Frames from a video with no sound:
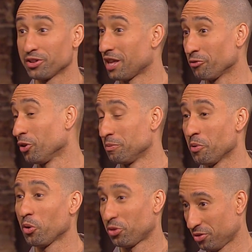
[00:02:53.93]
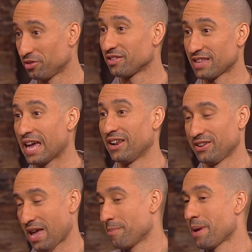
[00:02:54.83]
because they really both decided
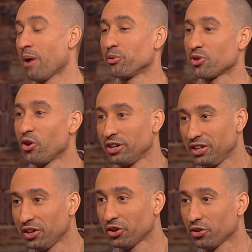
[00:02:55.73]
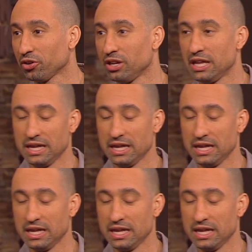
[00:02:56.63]
on that, Matt was already here.